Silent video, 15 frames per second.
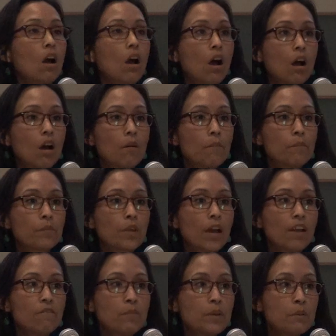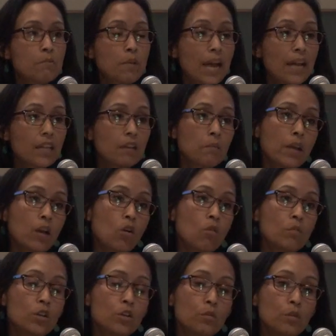I've been back in my home
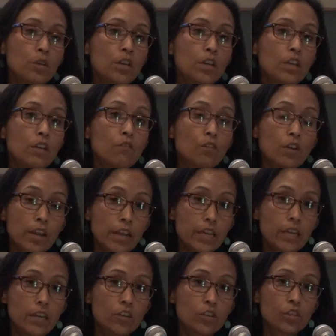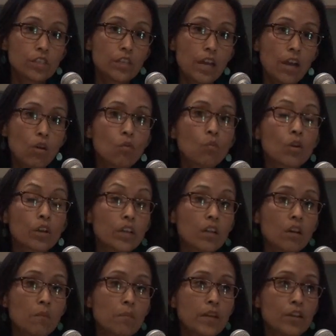community for 8 years now, working
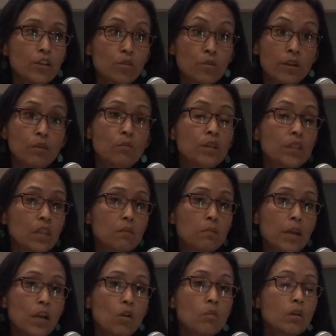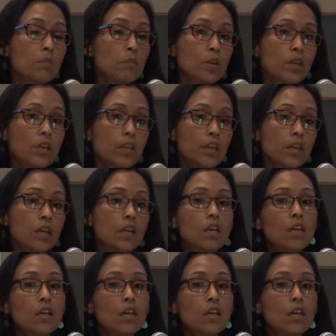on my degree within my home community.